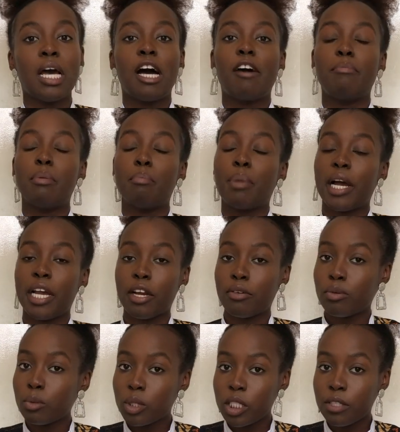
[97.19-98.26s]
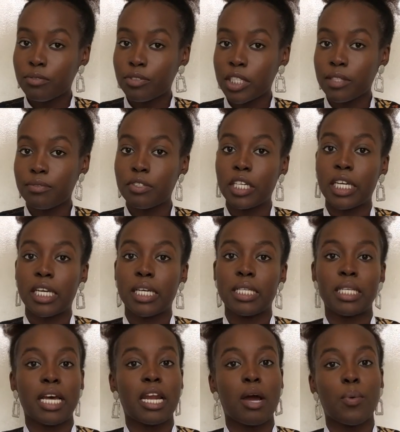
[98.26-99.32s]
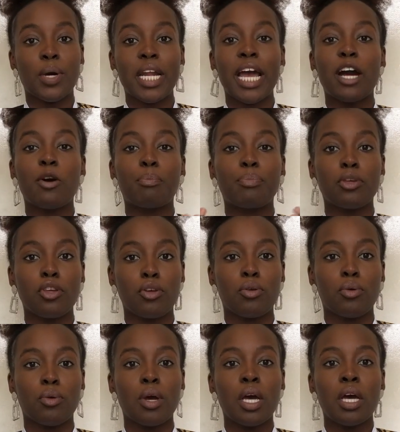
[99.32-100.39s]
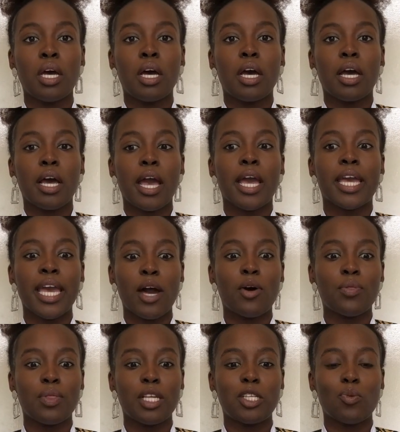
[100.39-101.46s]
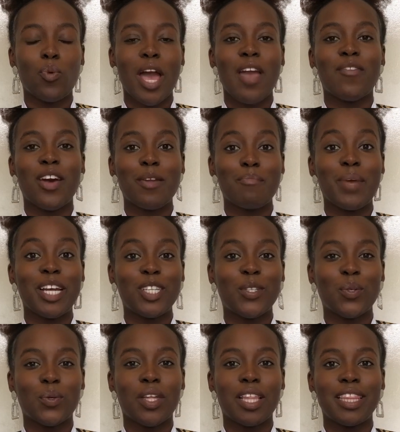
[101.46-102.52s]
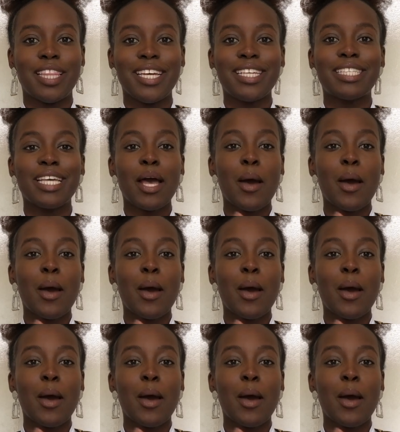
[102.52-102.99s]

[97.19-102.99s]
I've been buying cruelty free for years, and I want to help you get on this wave and make sure that this